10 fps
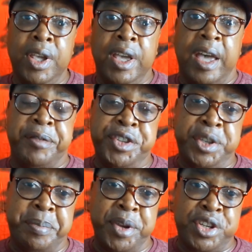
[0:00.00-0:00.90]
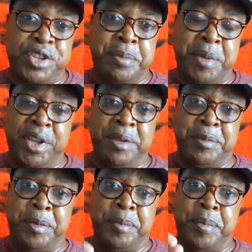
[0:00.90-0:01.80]
If you see pictures of
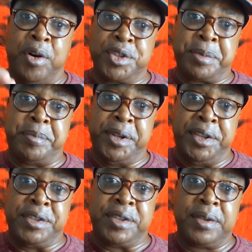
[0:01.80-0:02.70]
monkeypox, please